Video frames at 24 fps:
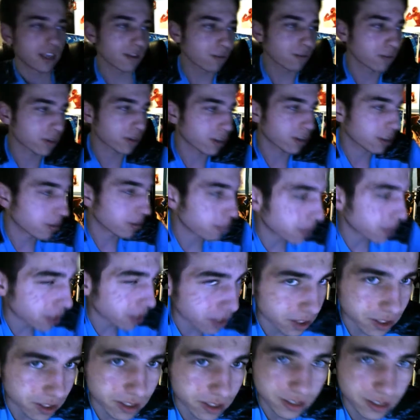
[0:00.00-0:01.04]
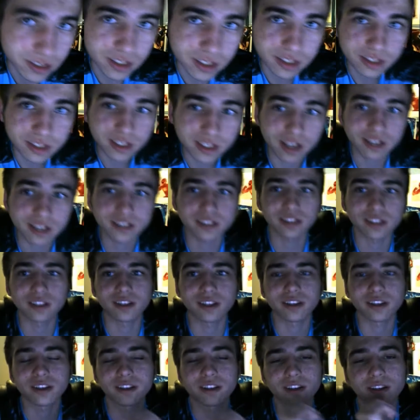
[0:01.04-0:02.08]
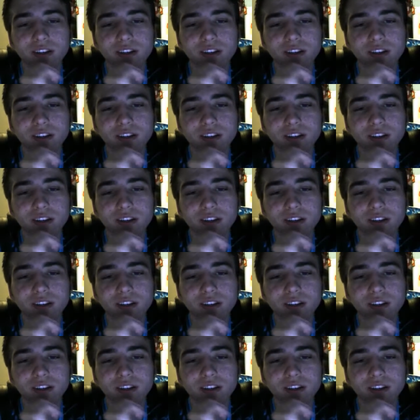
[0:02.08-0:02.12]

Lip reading: we're going to be discussing